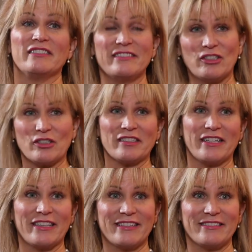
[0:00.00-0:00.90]
Just
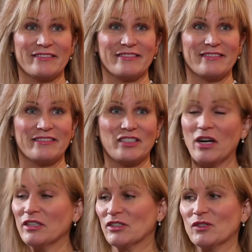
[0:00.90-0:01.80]
like
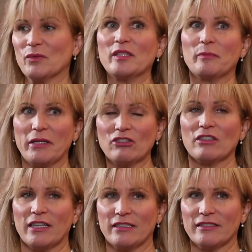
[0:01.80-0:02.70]
doctors, we
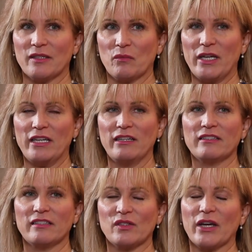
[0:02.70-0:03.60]
specialize, and we
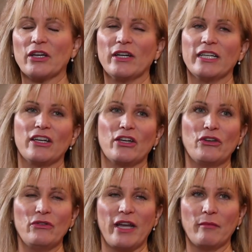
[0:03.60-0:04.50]
need. So I created a
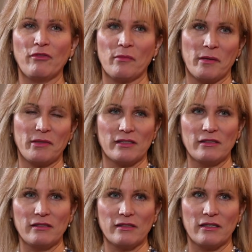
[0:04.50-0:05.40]
new name for my
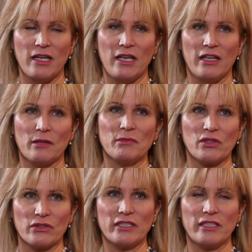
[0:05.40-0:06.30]
business, the
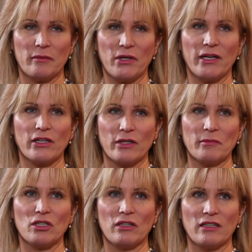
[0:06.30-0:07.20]
Missouri DWI and
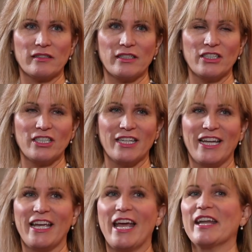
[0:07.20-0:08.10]
Criminal Law Center,
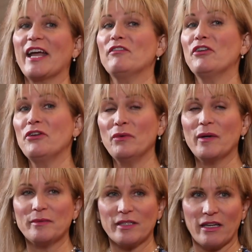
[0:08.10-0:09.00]
and I have a new
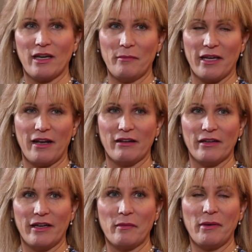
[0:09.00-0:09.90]
website coming
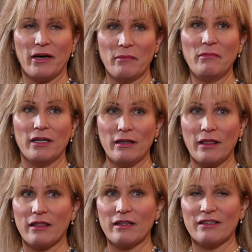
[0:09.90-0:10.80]
out in about a
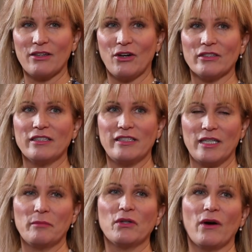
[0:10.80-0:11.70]
month called the
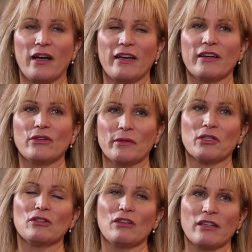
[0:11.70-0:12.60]

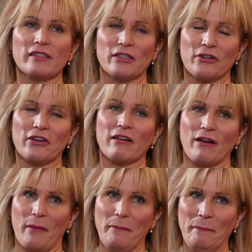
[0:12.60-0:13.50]
DWICriminalLawCenter.com.